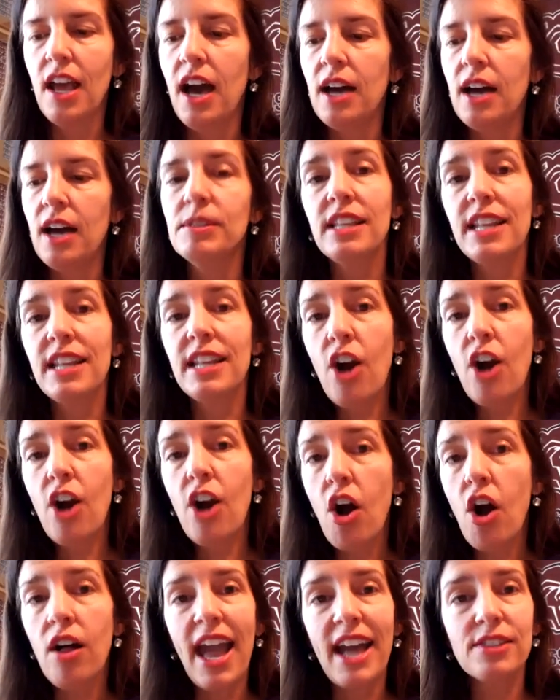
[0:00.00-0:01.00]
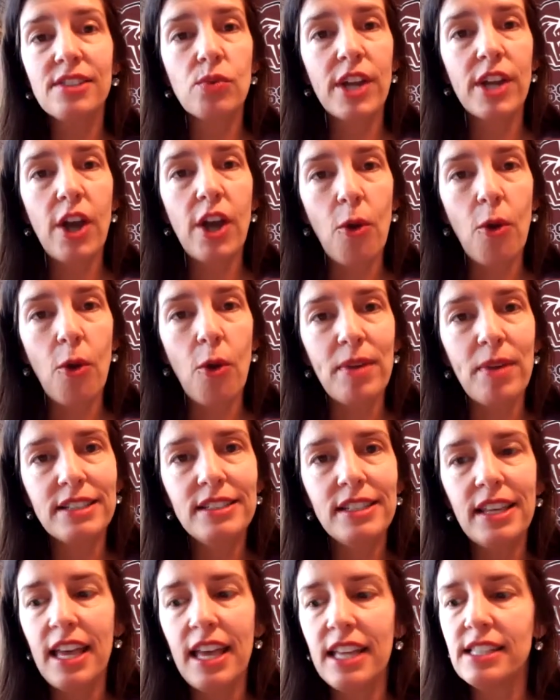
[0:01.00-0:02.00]
City Hall has reopened.
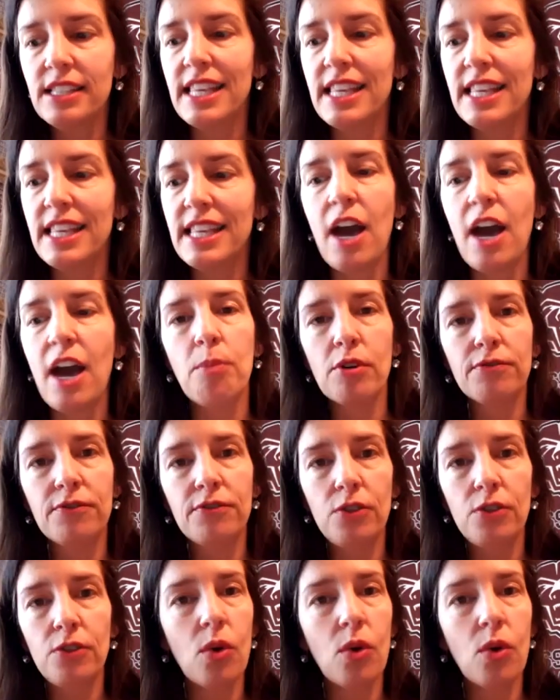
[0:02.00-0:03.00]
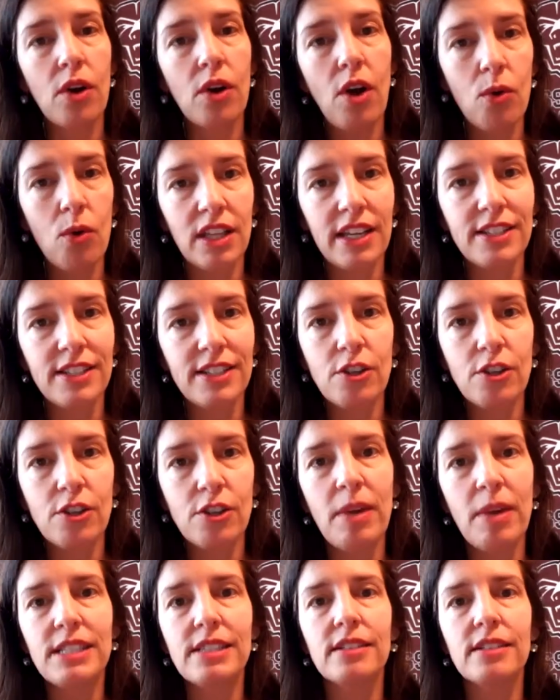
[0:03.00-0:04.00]
It's the upper floor only, so
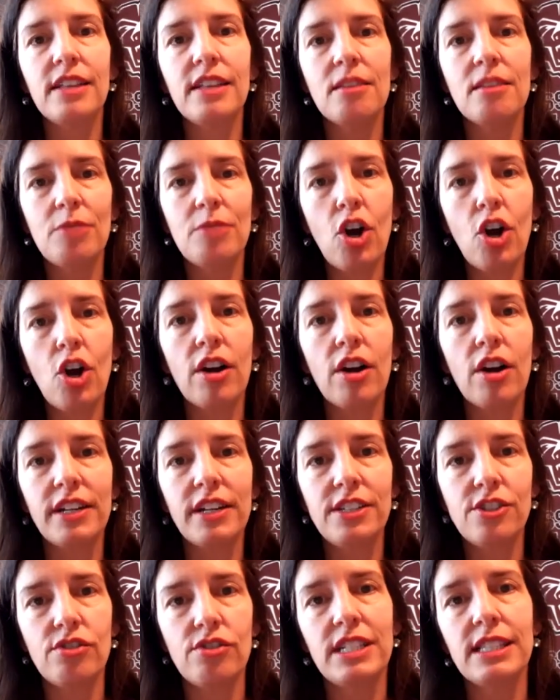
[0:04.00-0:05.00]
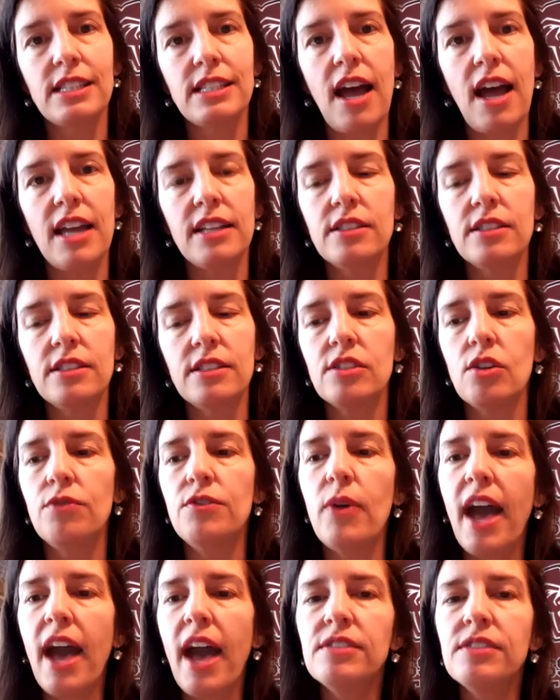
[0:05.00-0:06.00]
basically the McCarty Street side. So if you
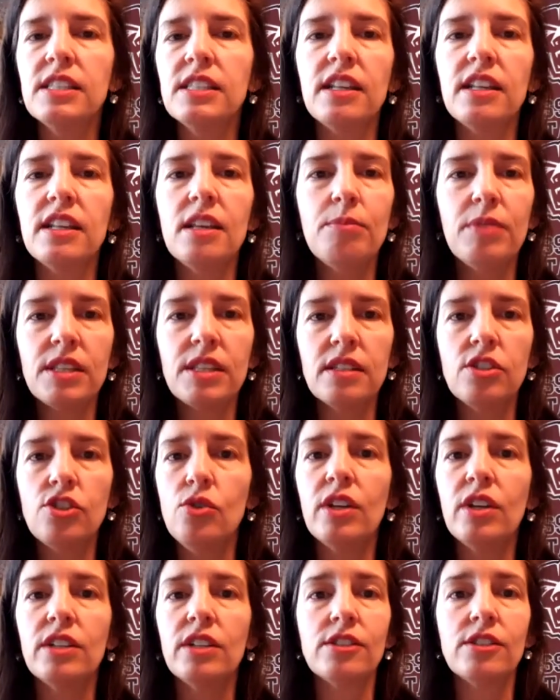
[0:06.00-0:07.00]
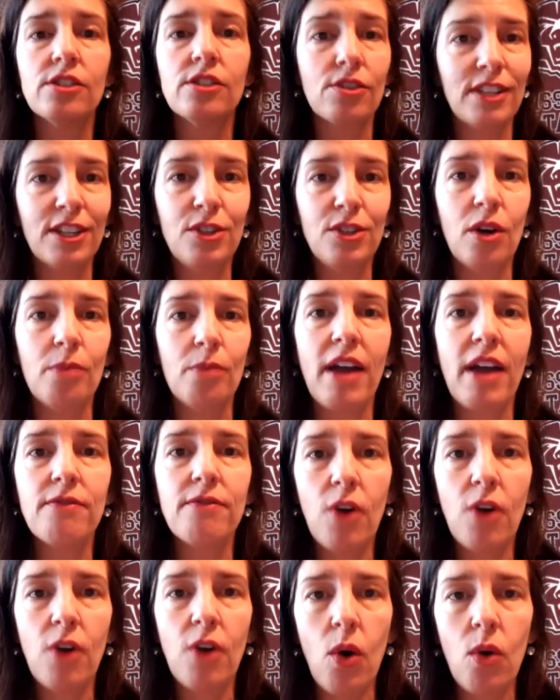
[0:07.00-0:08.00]
have city business, you can certainly do it by
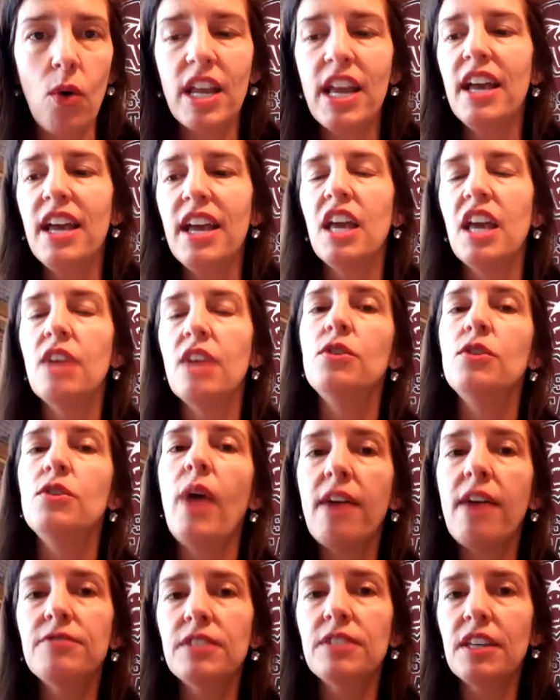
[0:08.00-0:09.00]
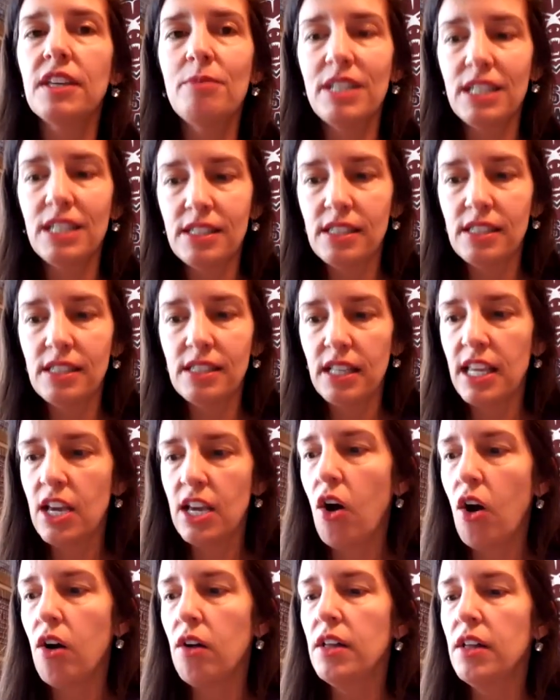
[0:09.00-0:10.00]
phone. If you have to come into City
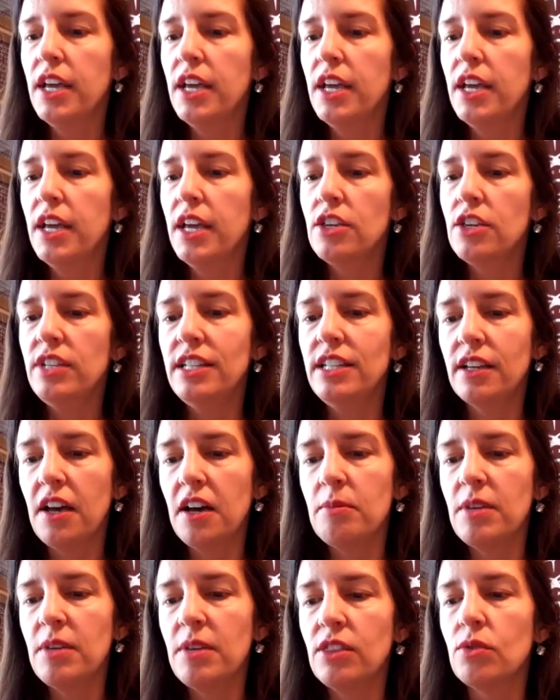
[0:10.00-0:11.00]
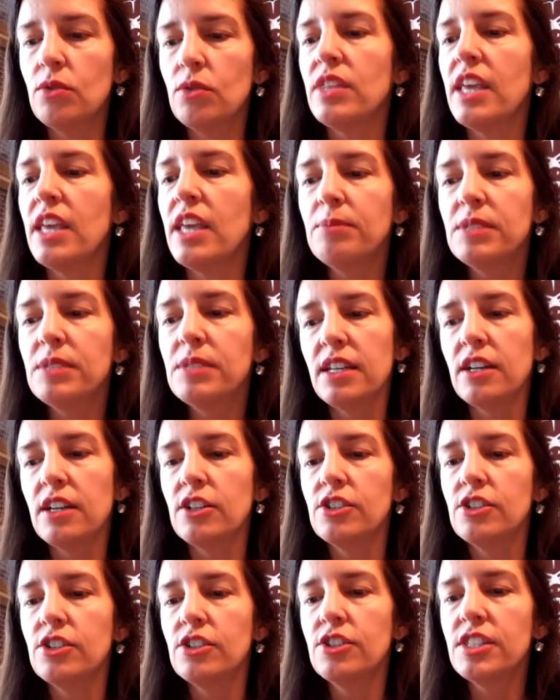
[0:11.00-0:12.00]
Hall, you need to come in through the
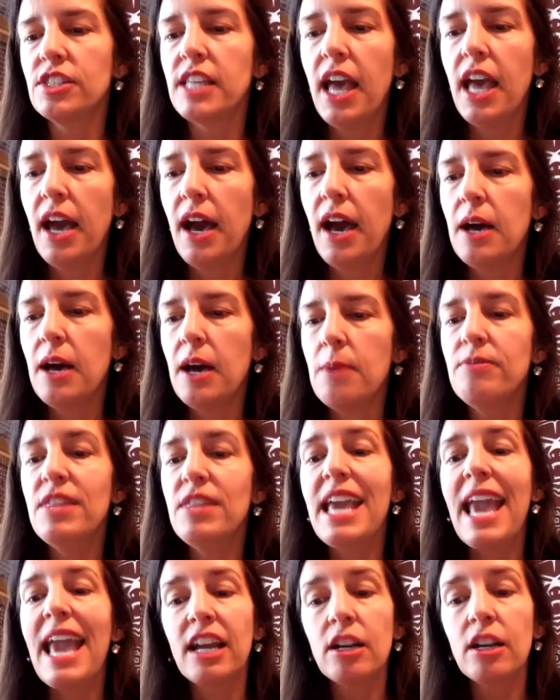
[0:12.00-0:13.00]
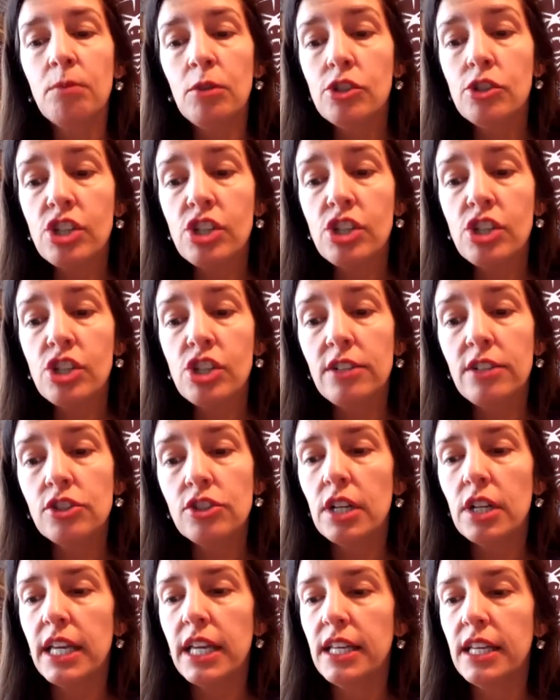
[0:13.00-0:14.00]
upstairs. The animal
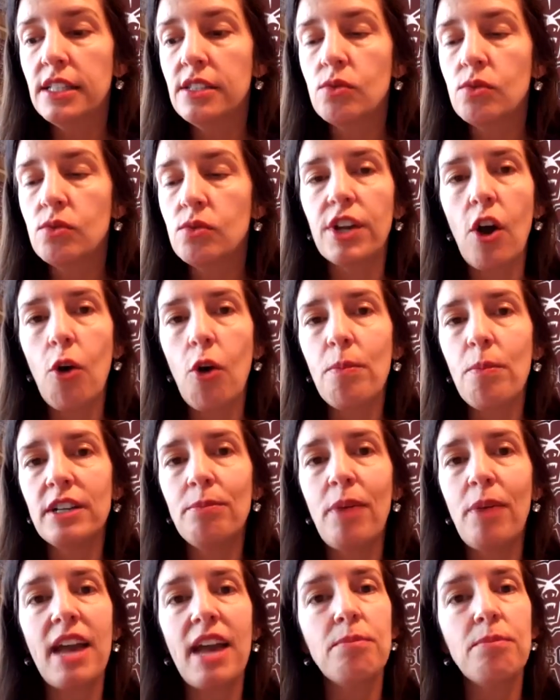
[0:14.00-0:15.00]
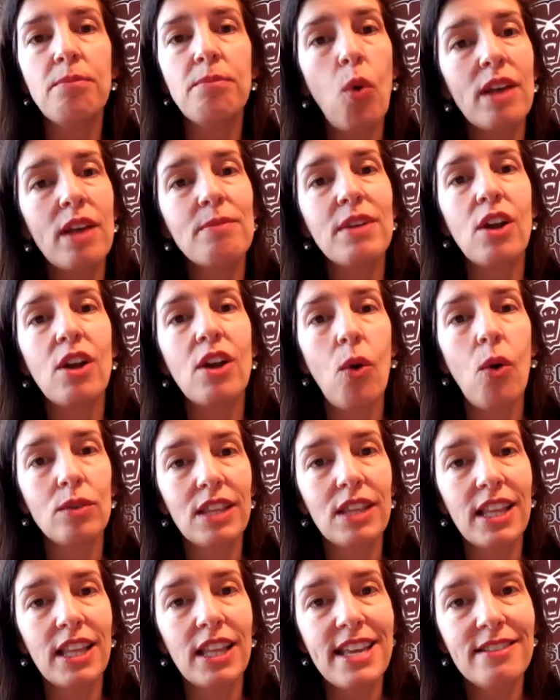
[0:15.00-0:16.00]
shelter is reopened by appointment
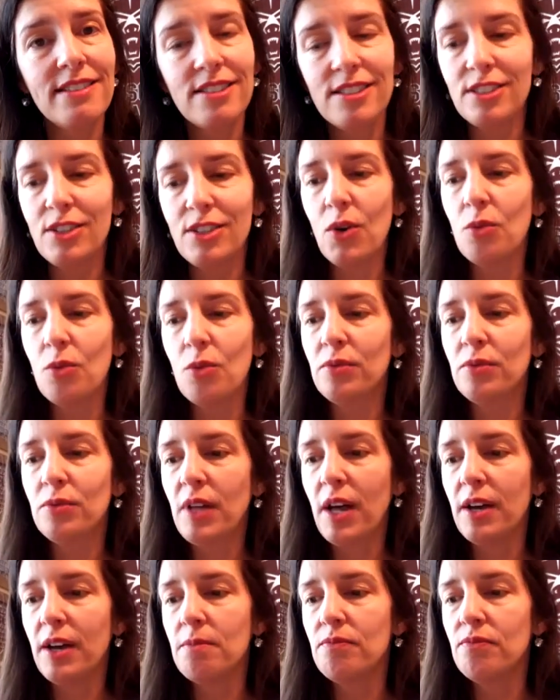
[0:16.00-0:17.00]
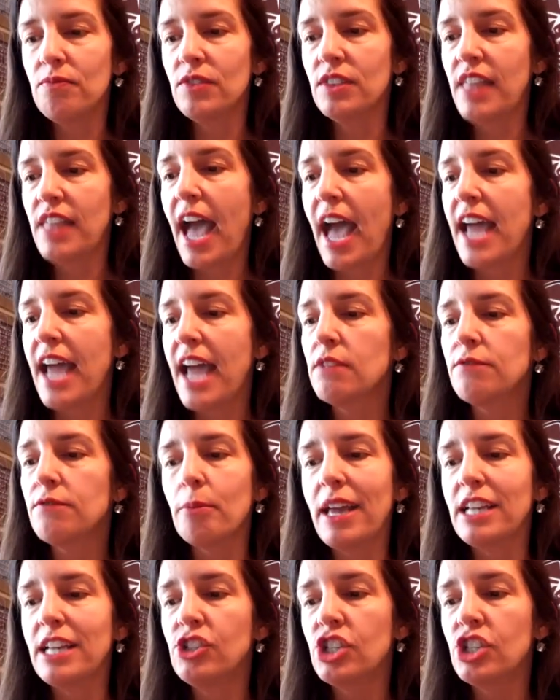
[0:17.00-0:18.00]
only. So that
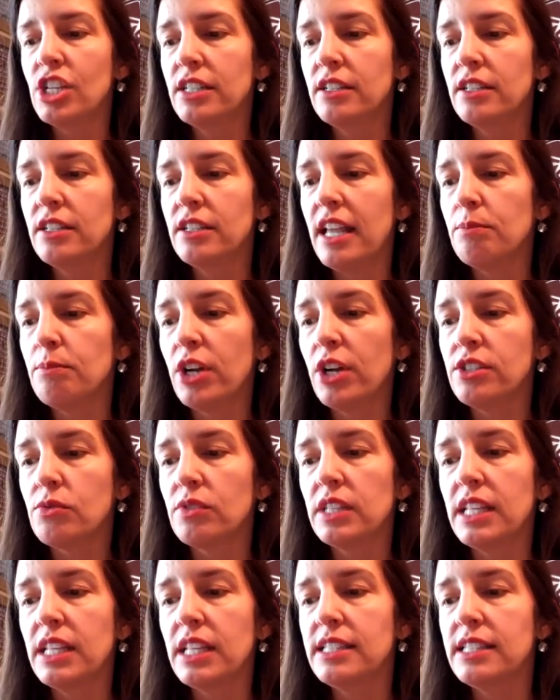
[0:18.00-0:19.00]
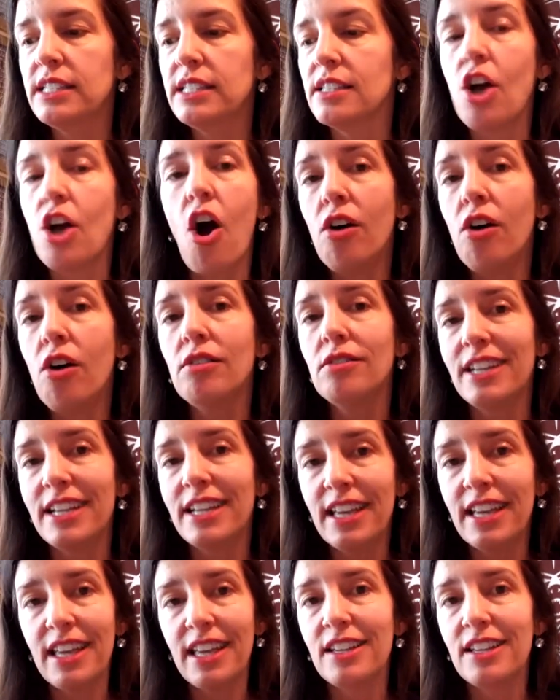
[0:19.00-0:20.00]
information and press release is all
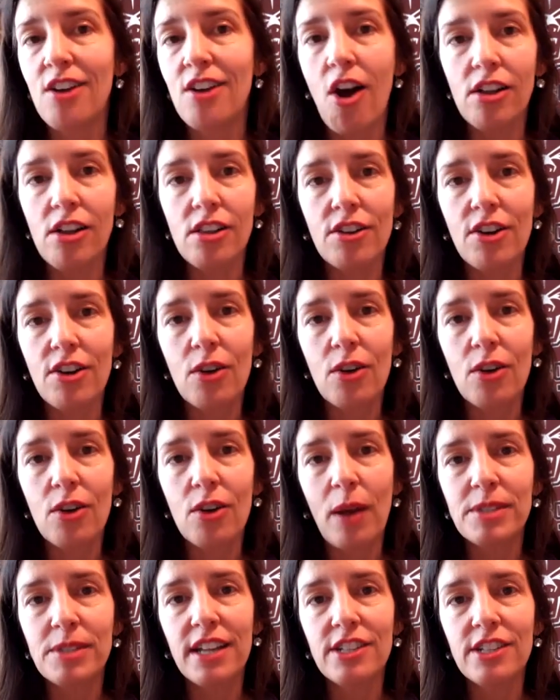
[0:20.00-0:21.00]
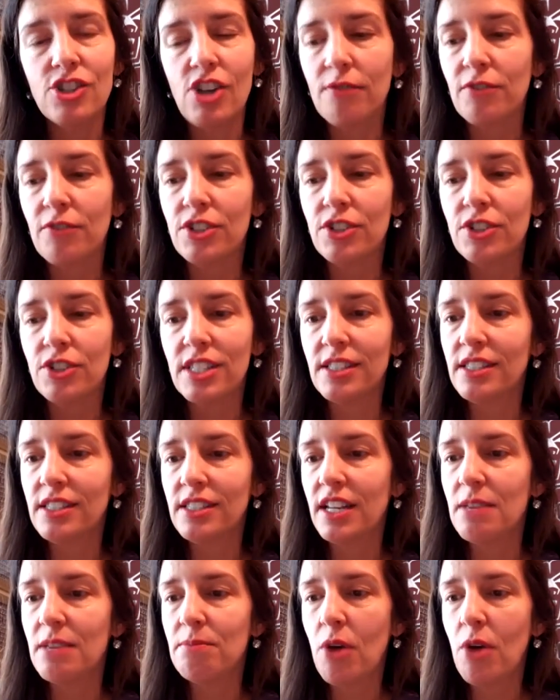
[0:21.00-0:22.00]
on our website,
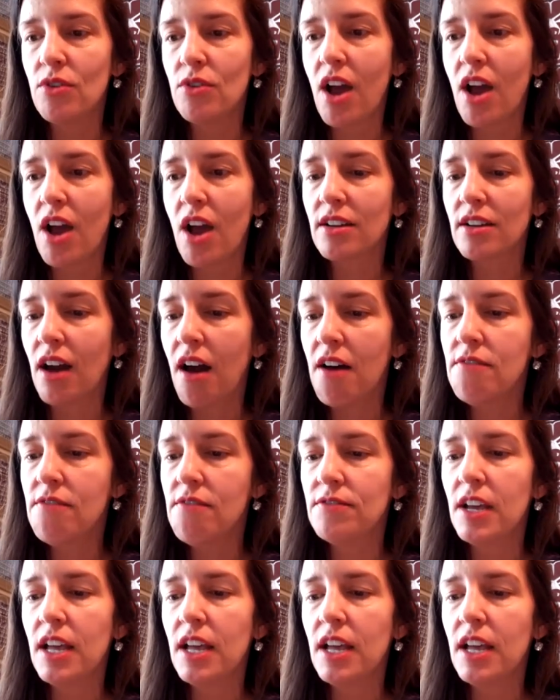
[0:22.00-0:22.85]
jeffersoncitymode.gov.